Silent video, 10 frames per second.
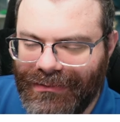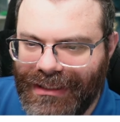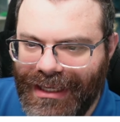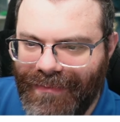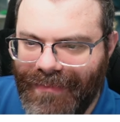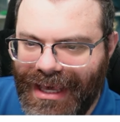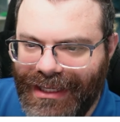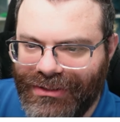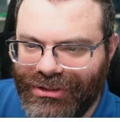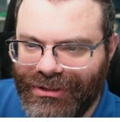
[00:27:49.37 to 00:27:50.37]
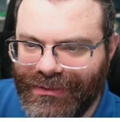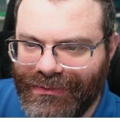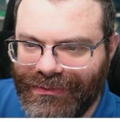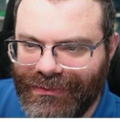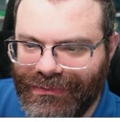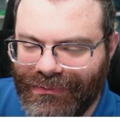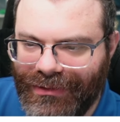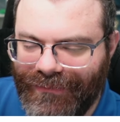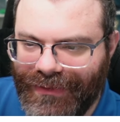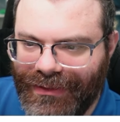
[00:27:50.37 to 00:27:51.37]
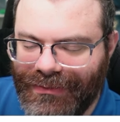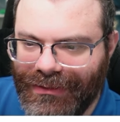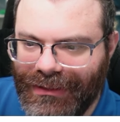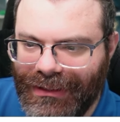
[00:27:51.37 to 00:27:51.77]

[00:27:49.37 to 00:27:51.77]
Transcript: Did I get match? Already found.